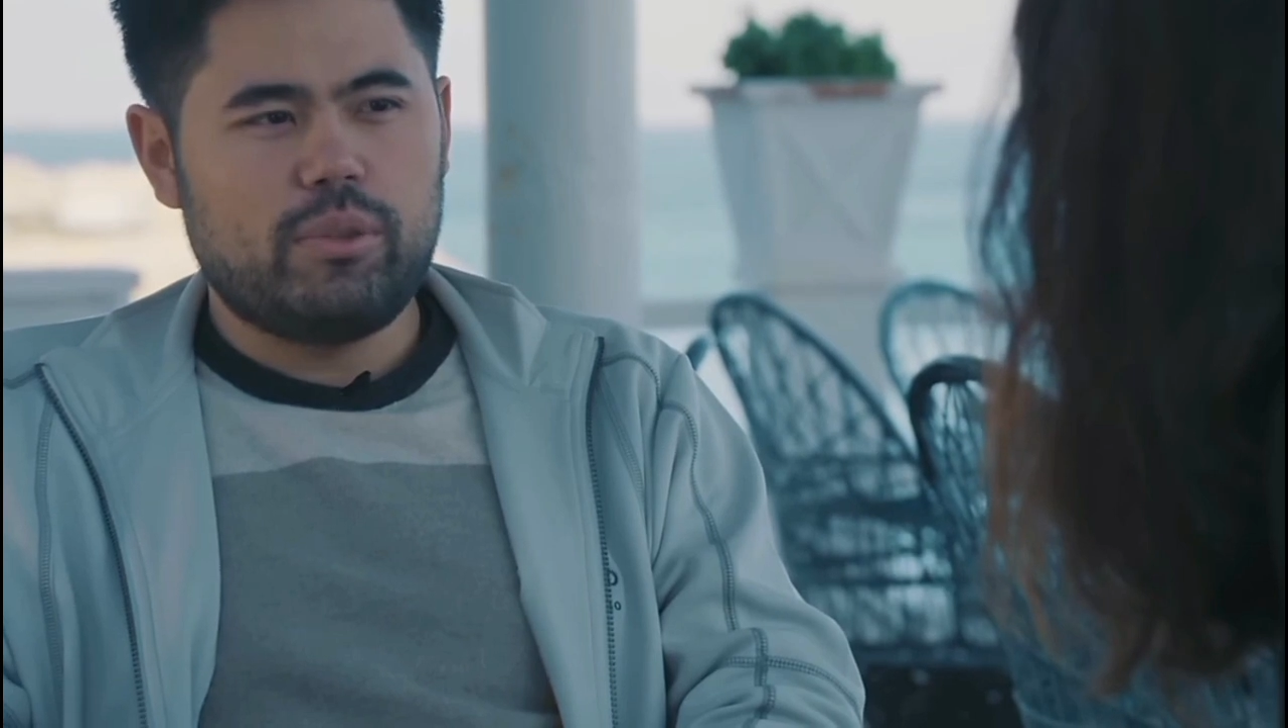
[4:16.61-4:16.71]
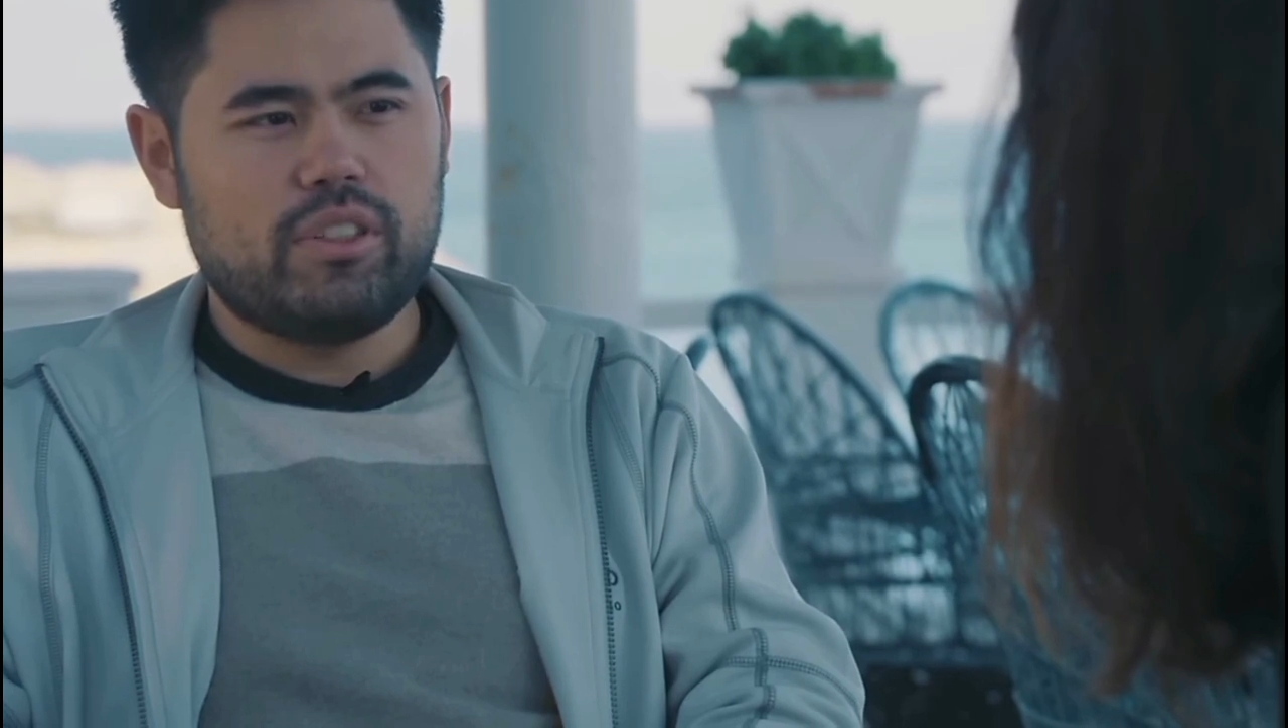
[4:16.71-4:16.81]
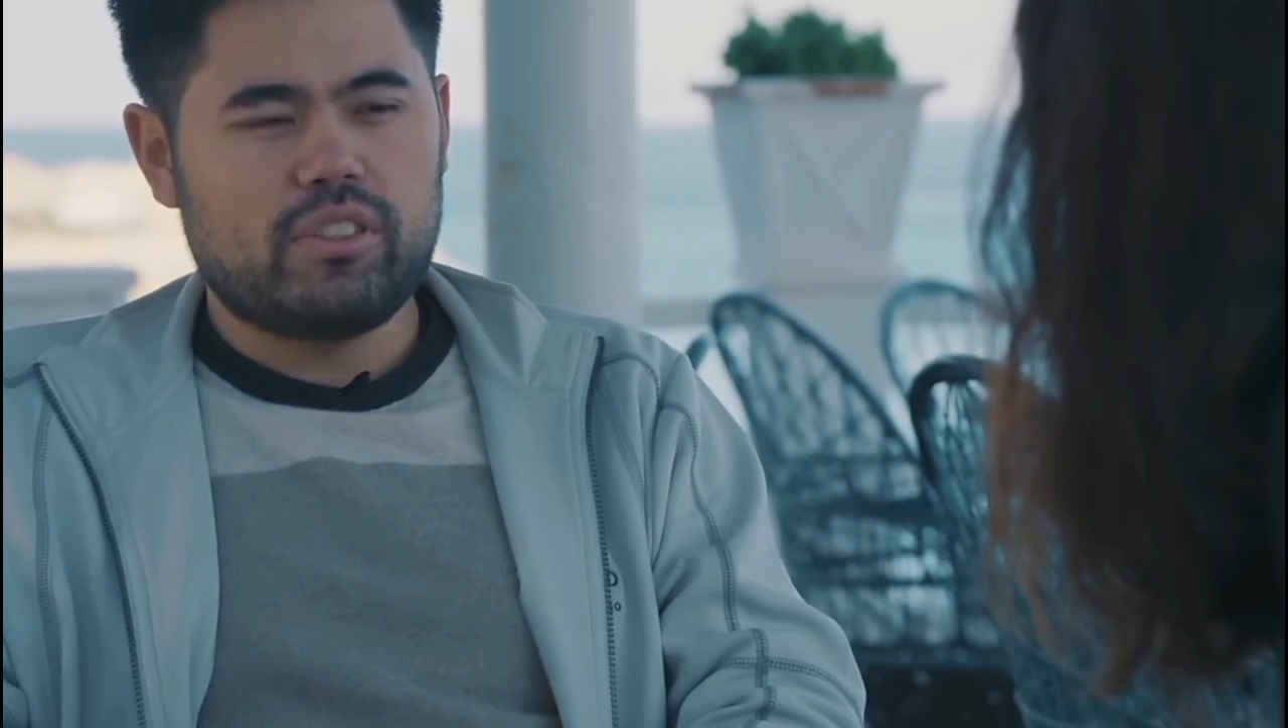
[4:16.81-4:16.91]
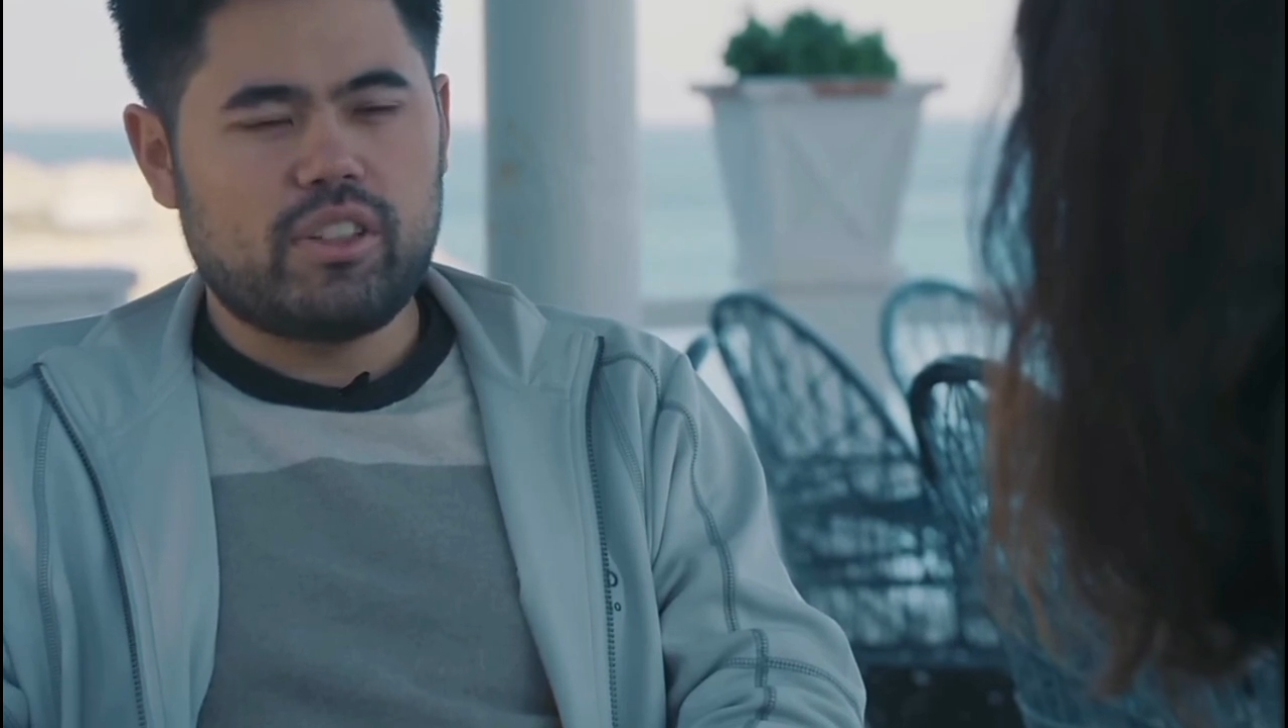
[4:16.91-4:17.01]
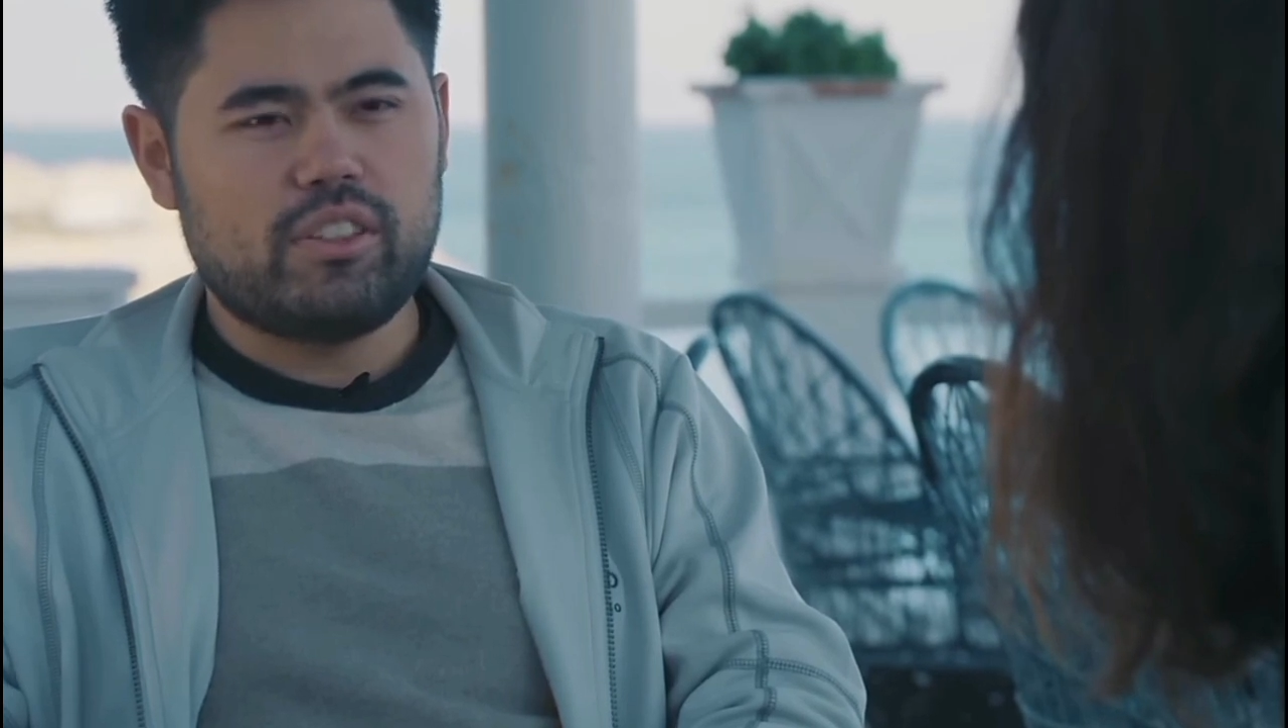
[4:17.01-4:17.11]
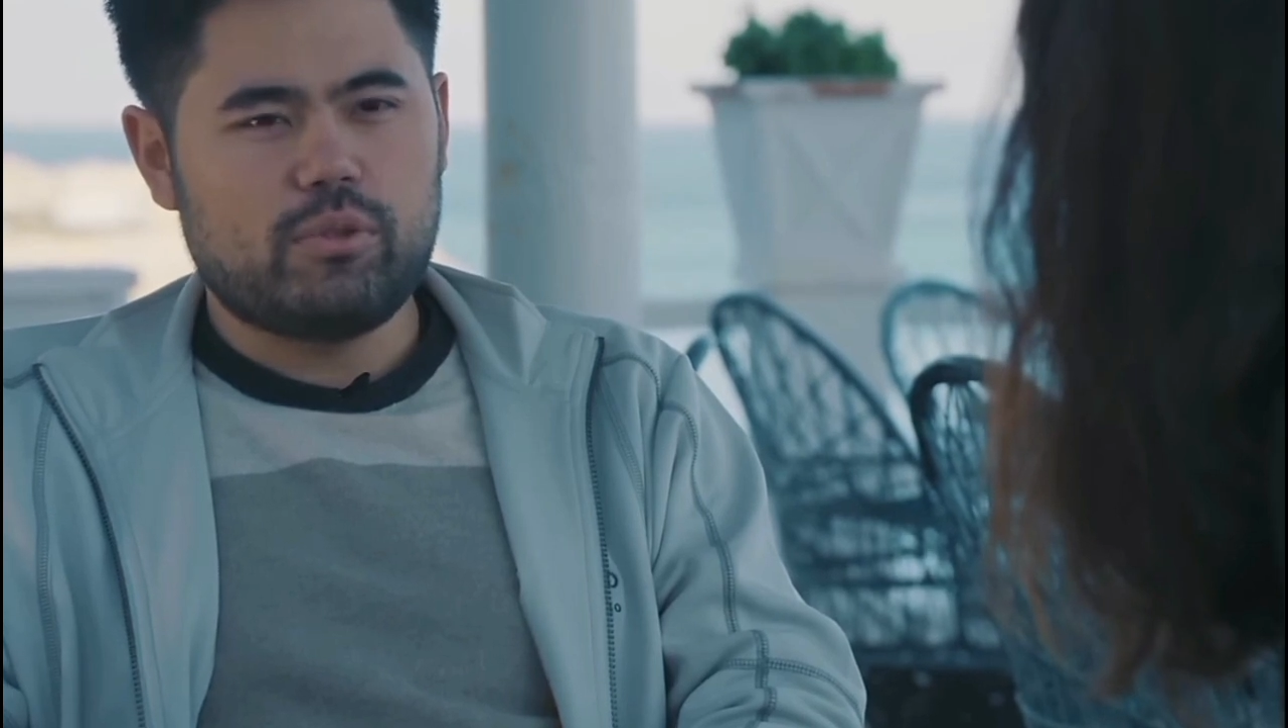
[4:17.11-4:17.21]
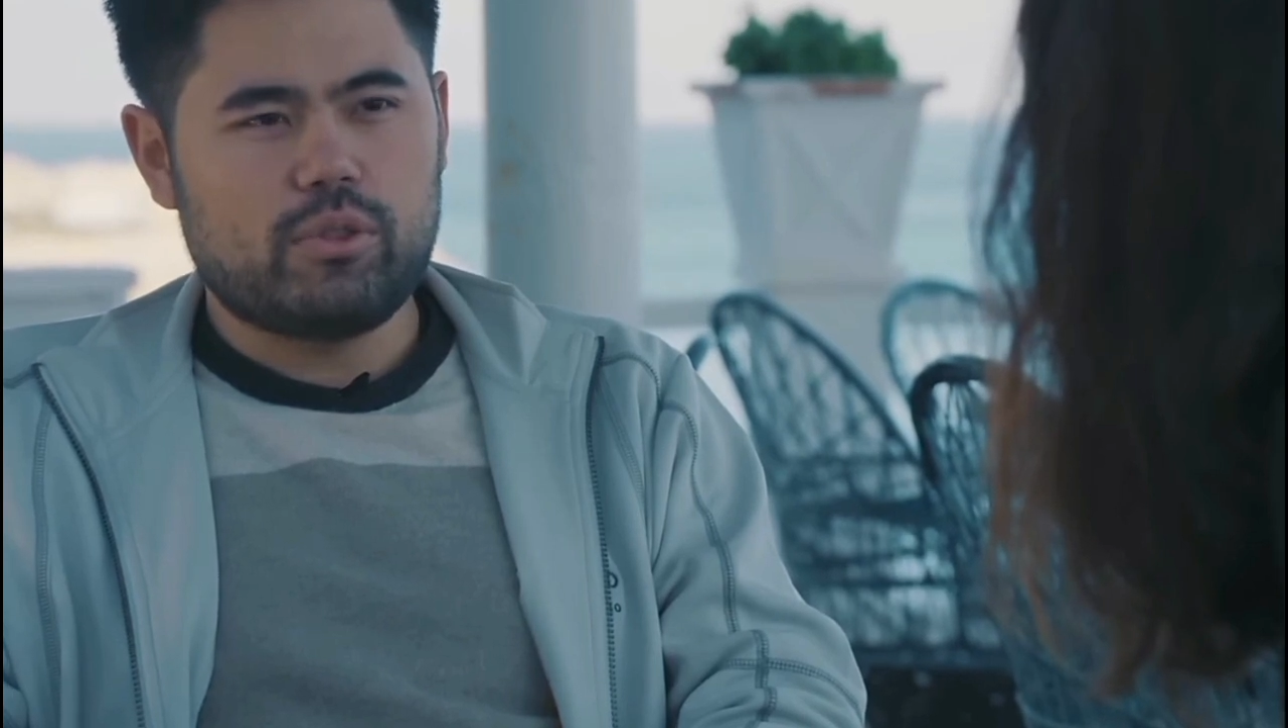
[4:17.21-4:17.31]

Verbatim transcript: be decisive